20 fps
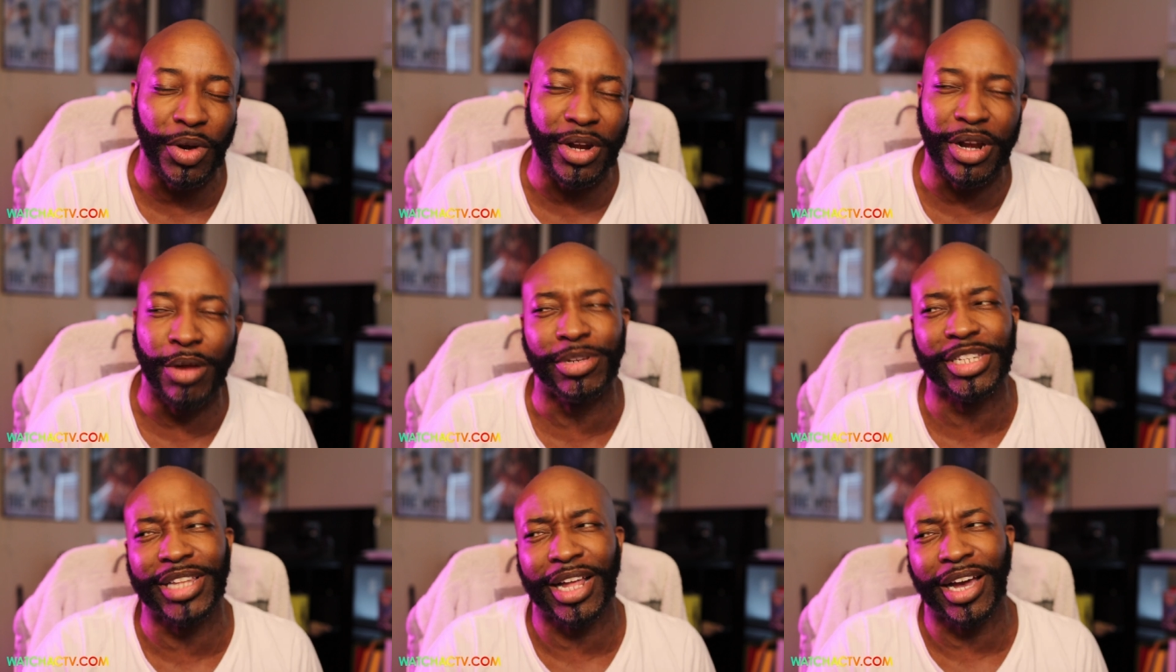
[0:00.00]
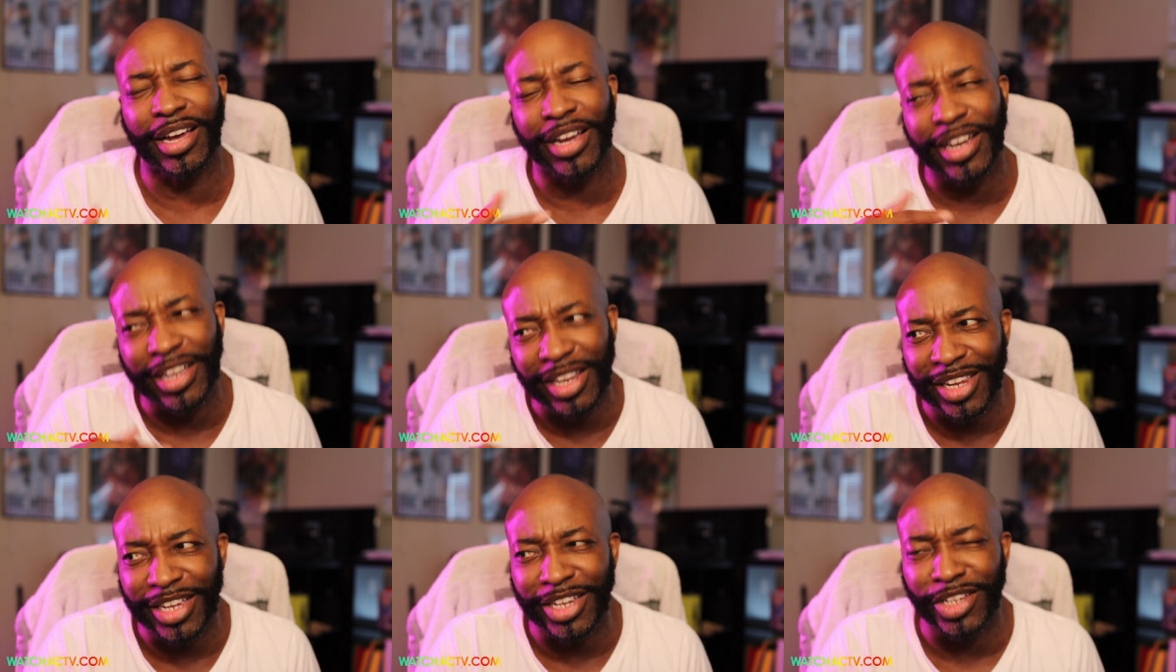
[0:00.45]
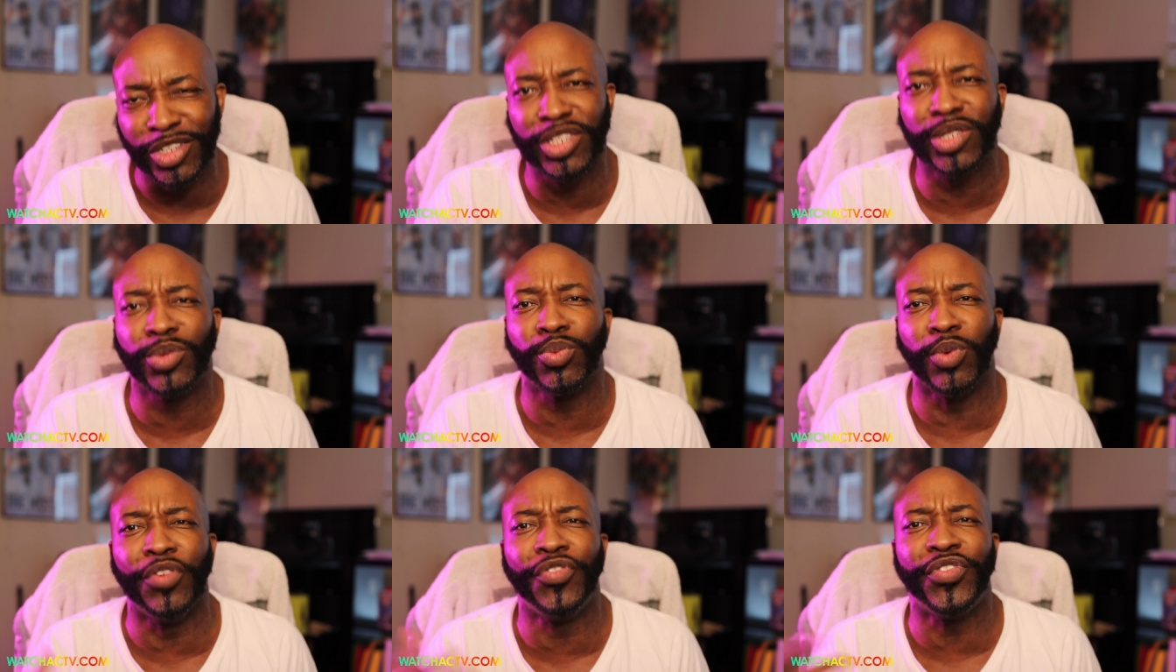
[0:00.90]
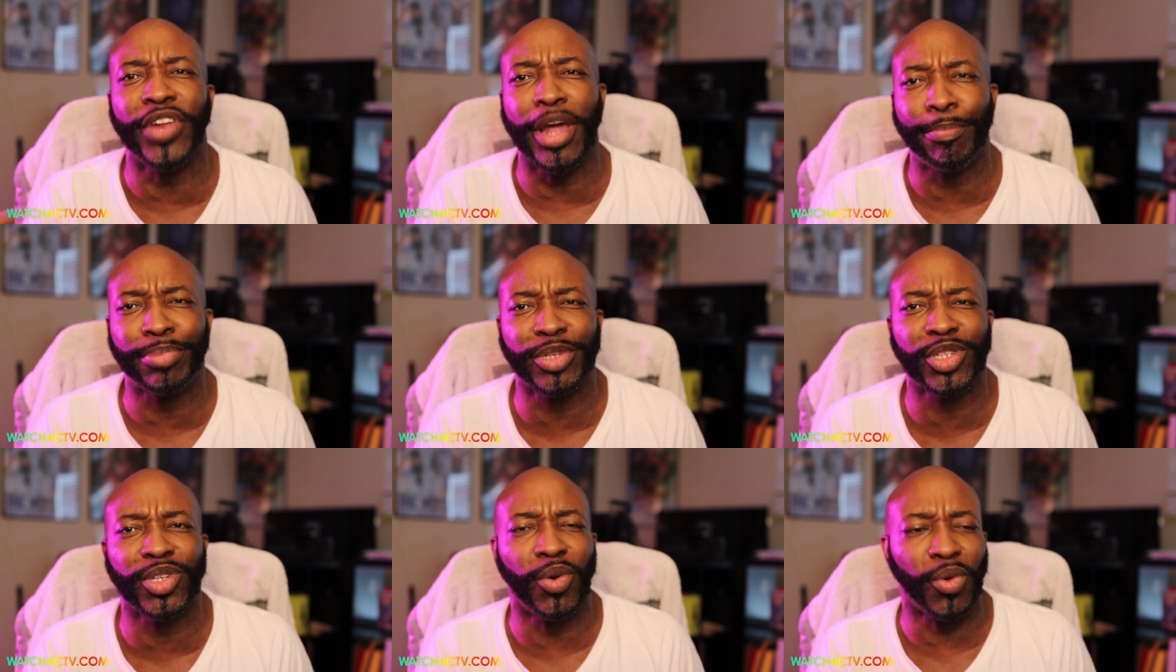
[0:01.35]
And it was like a clean, swift
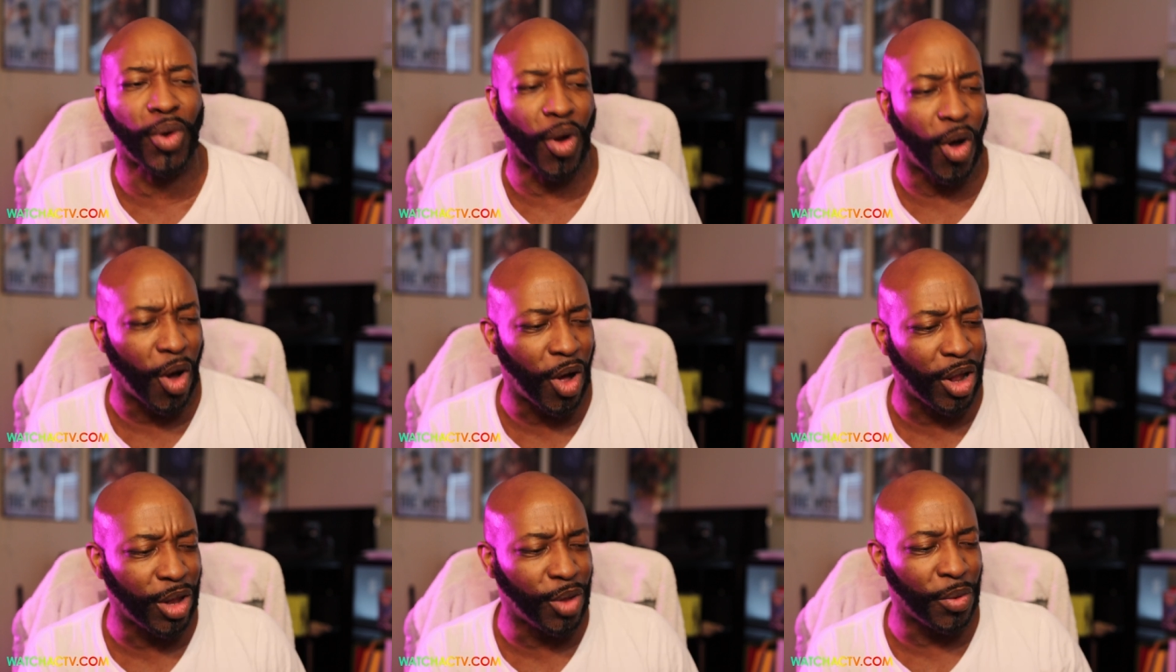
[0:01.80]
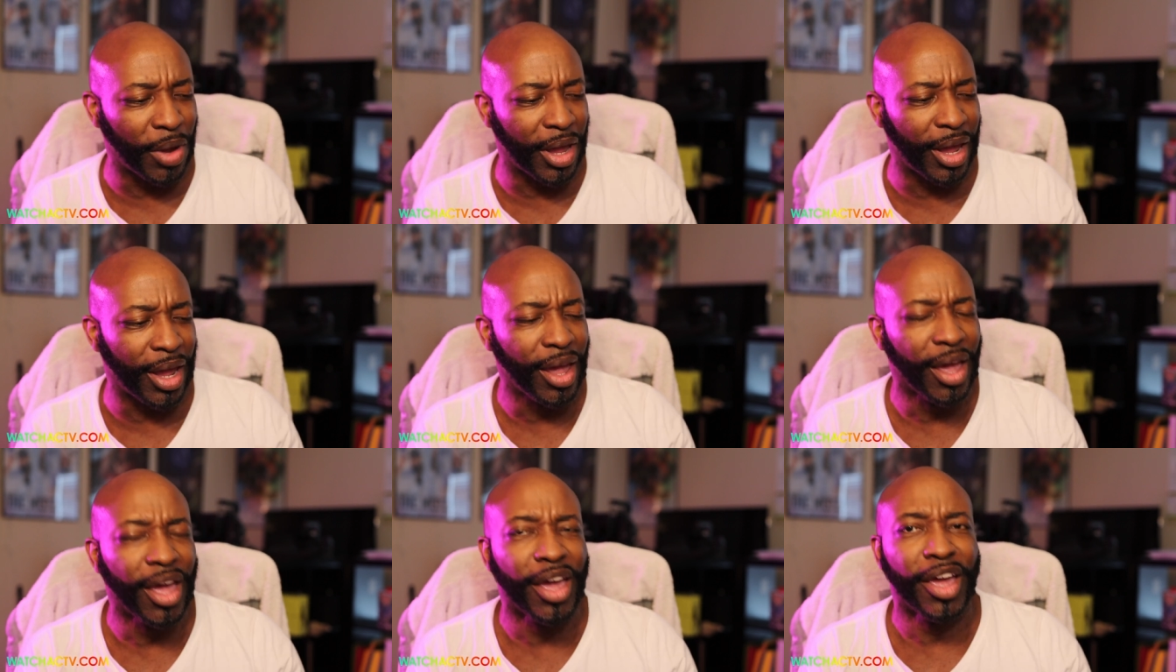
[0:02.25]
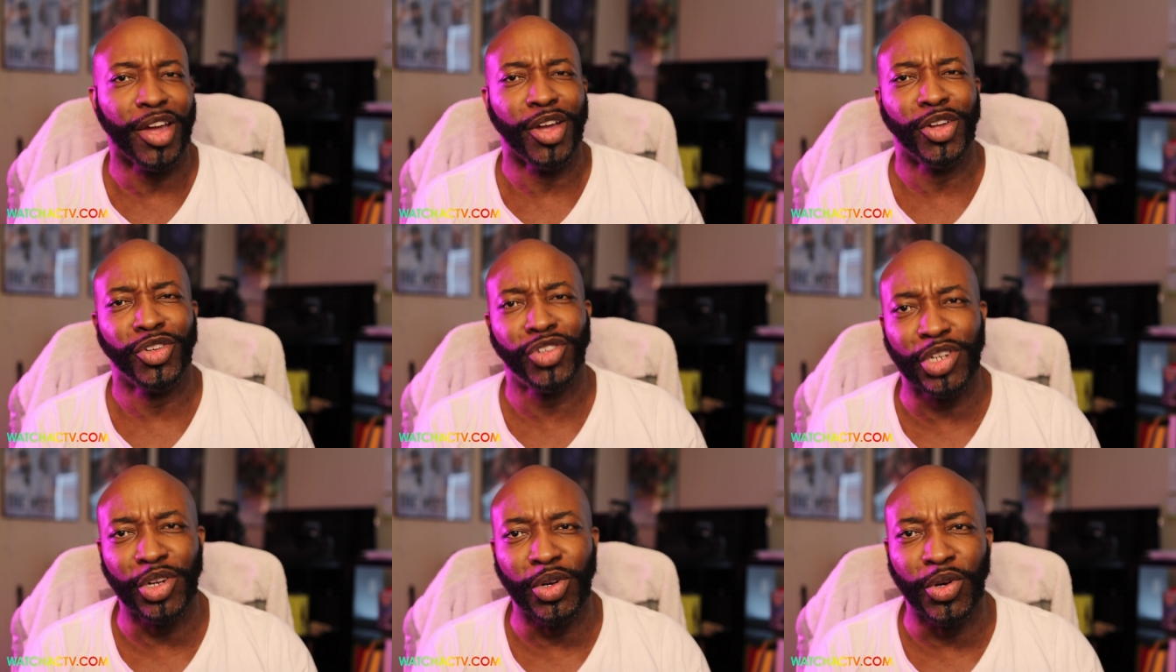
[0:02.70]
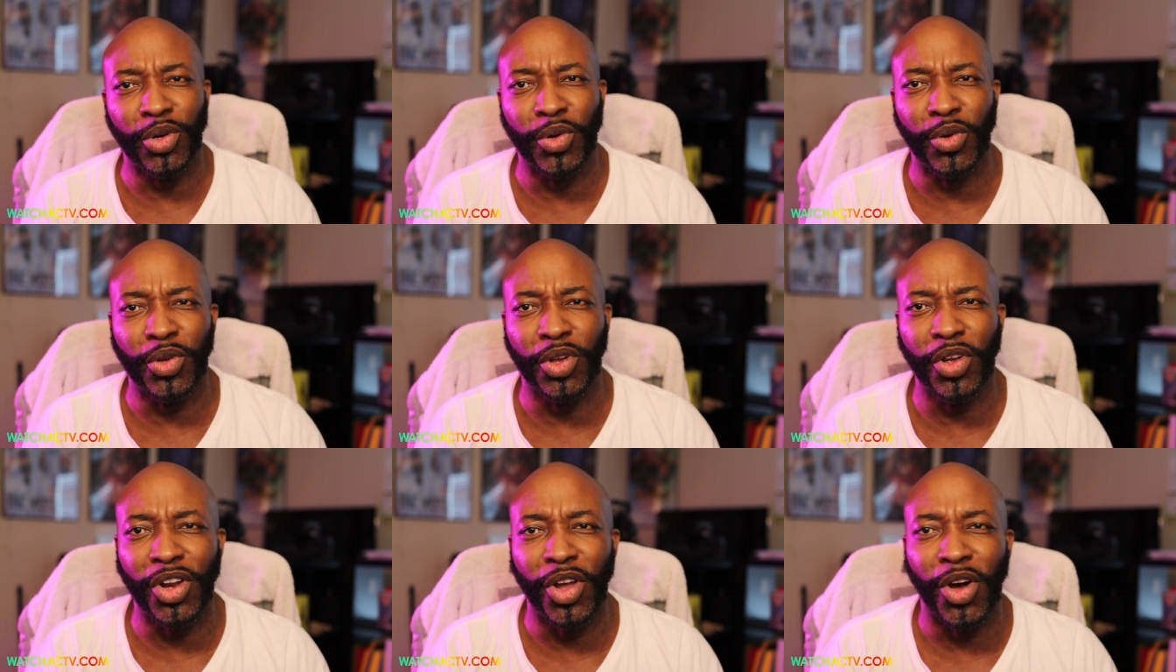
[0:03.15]
episode all the way
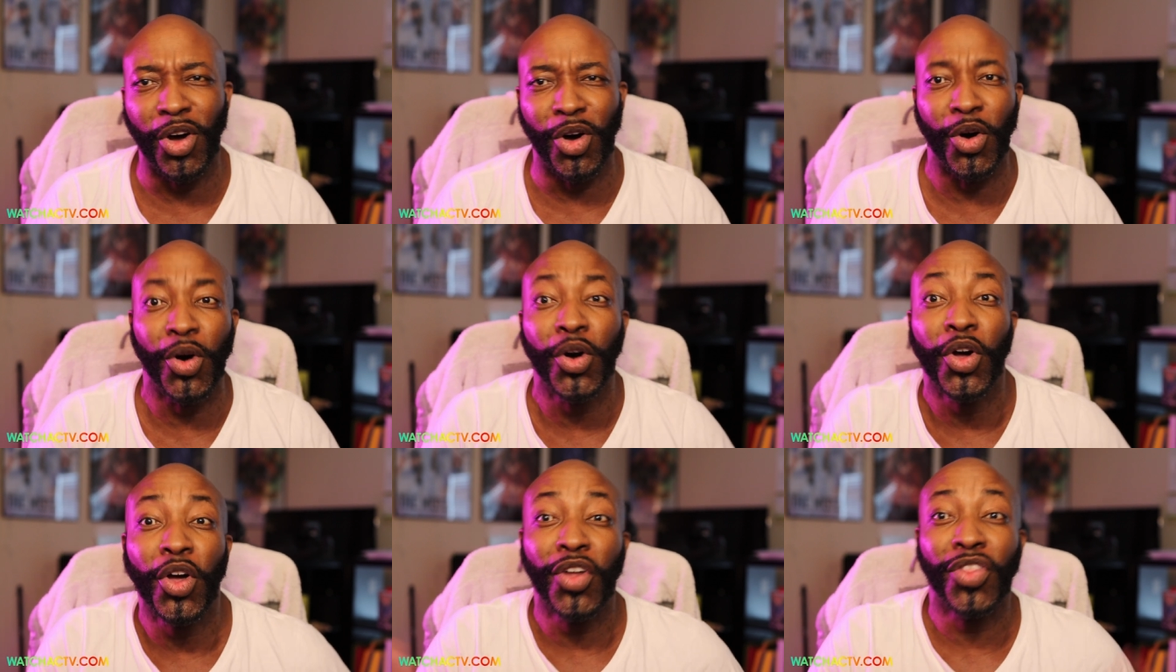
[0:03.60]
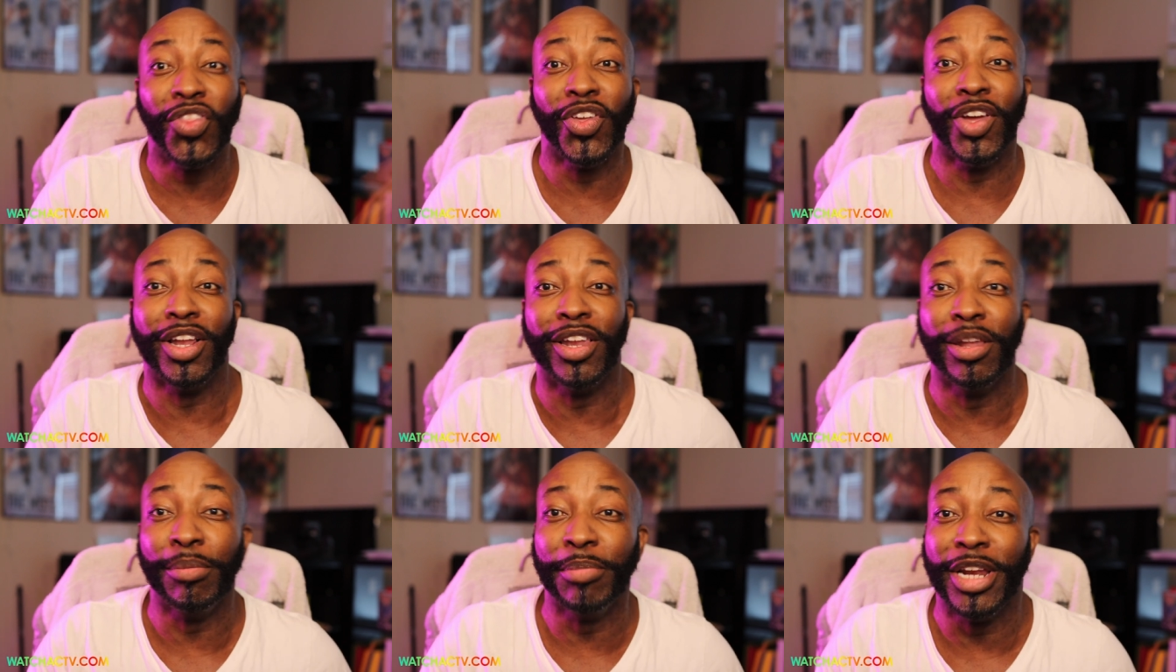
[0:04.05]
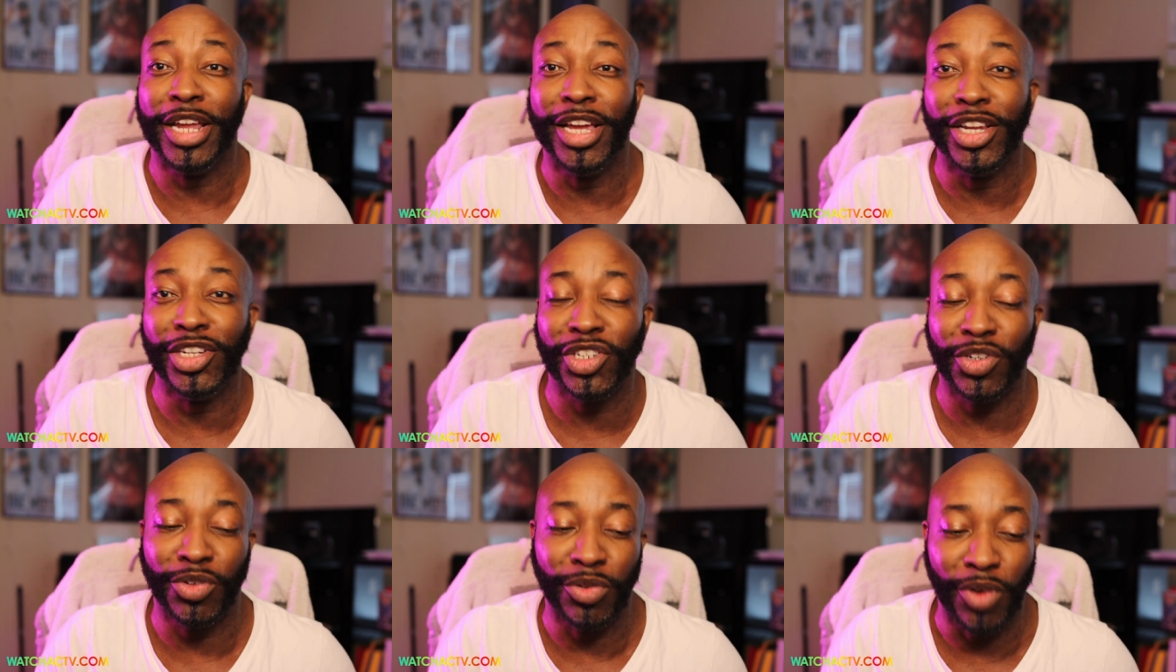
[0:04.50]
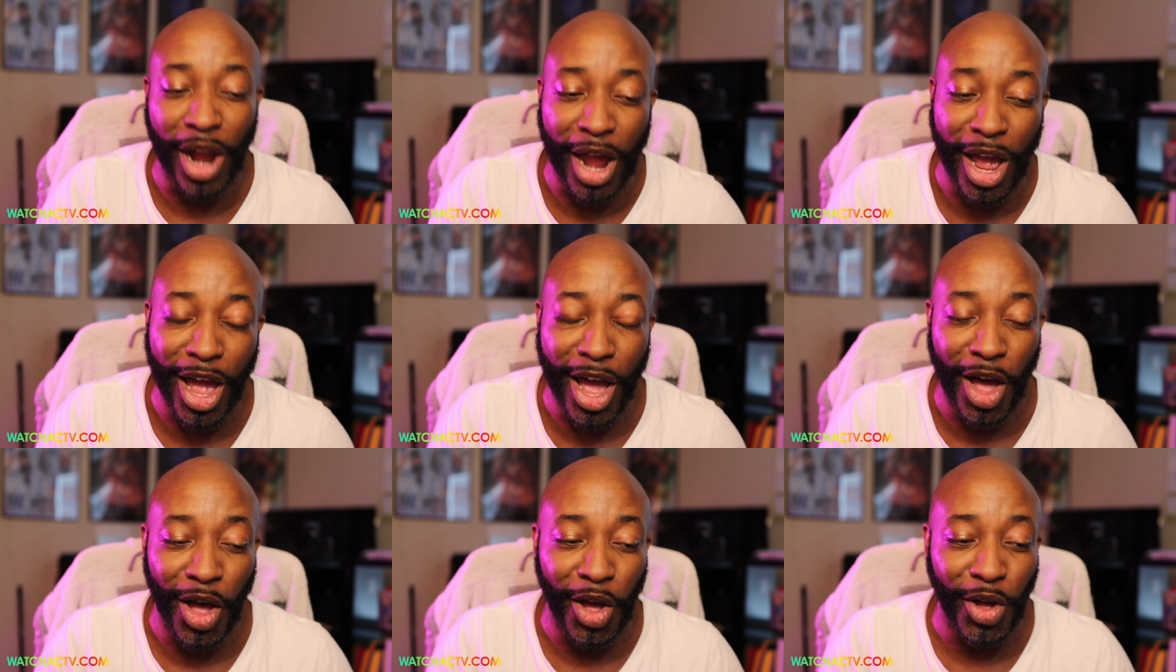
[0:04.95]
to, you know, the elimination
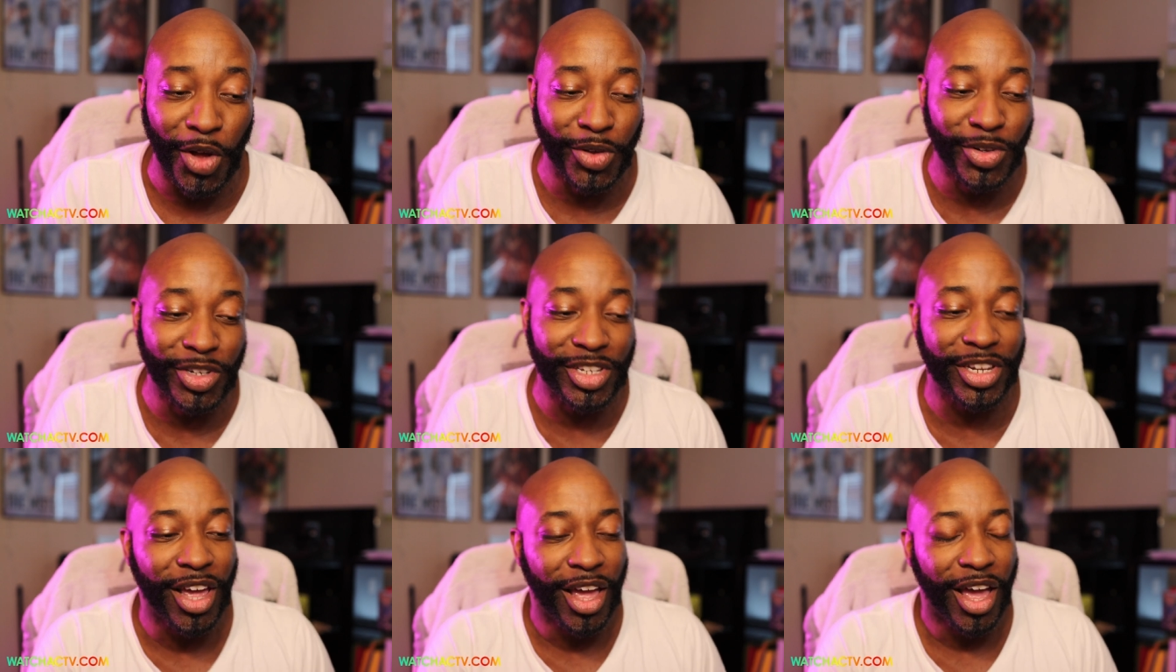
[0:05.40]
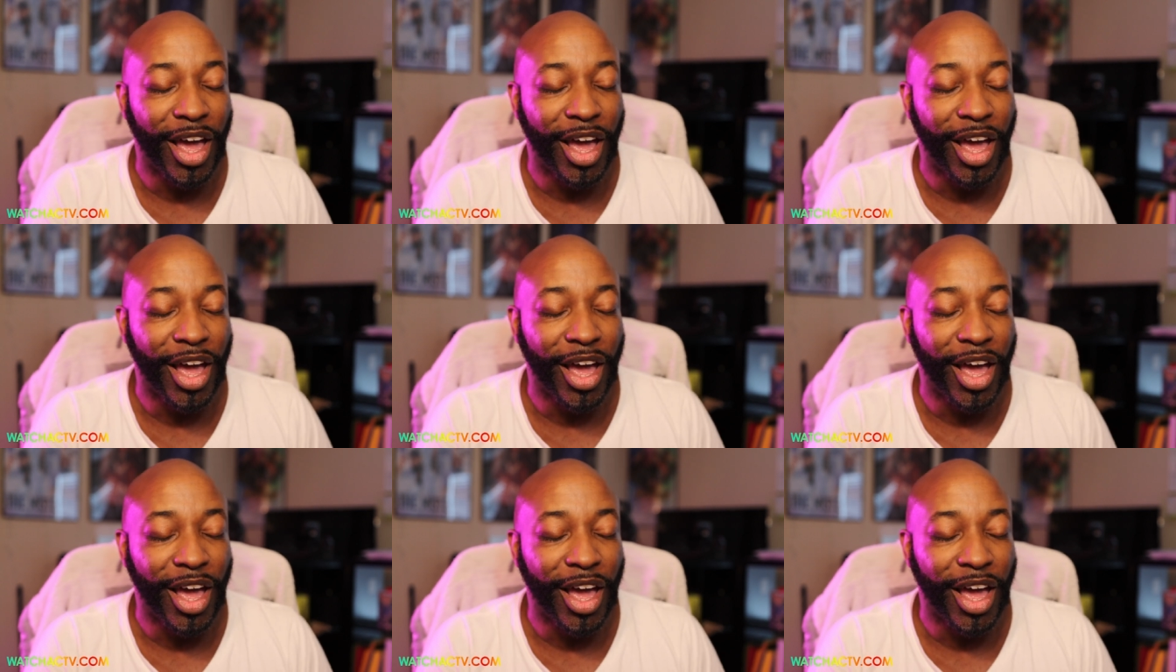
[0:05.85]
round.